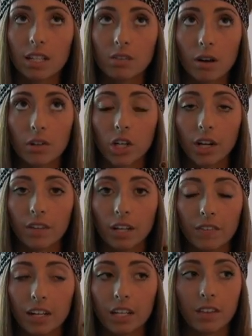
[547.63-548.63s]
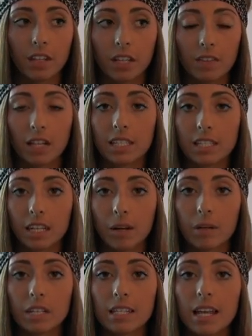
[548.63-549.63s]
That's what I was trying to think of. I couldn't think of the last thing I
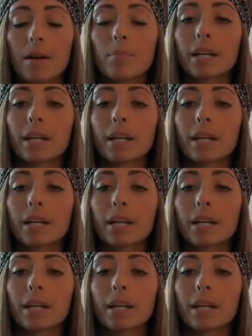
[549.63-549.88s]
wanted to say.